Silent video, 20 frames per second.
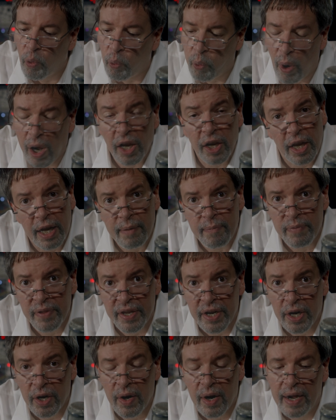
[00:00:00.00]
While I'm
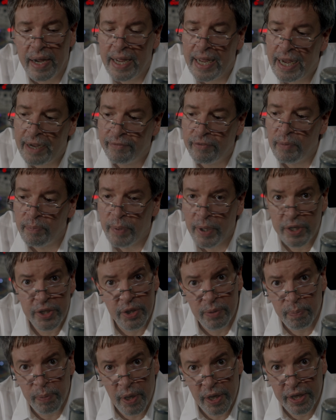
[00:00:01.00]
there, I have a bunch
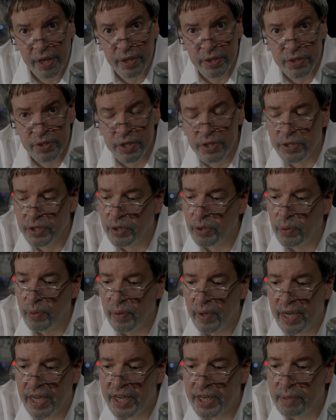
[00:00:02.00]
of plugins to do,
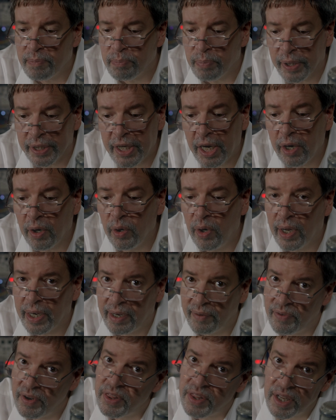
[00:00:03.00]
and I'm bringing along
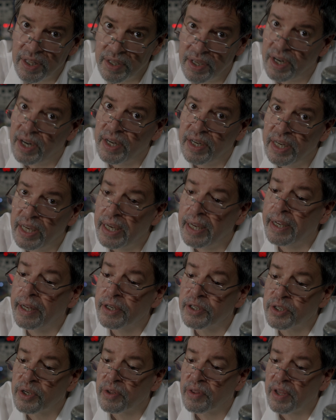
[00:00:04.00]
everything that I
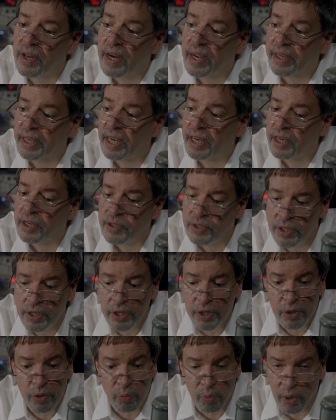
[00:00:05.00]
need so that I can
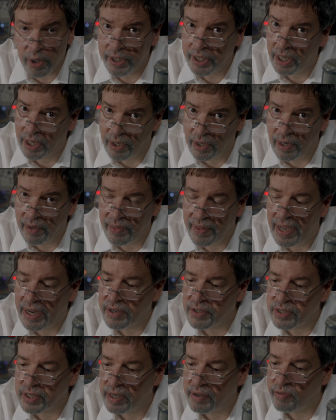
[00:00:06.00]
continue working on
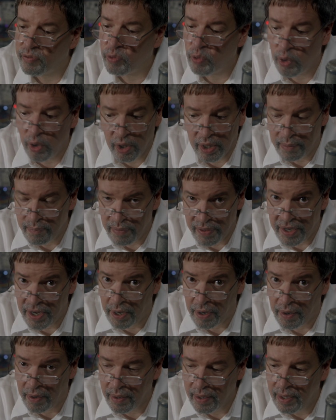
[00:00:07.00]
that stuff while I'm
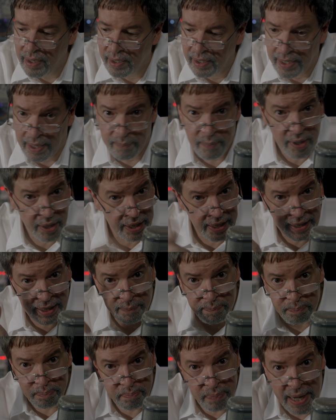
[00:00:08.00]
there. I'm not going to
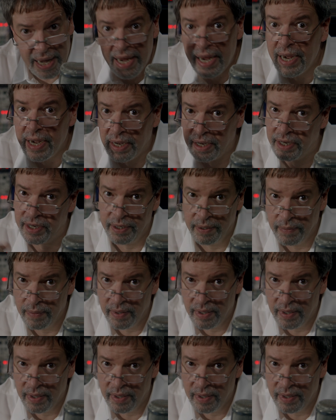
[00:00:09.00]
get paid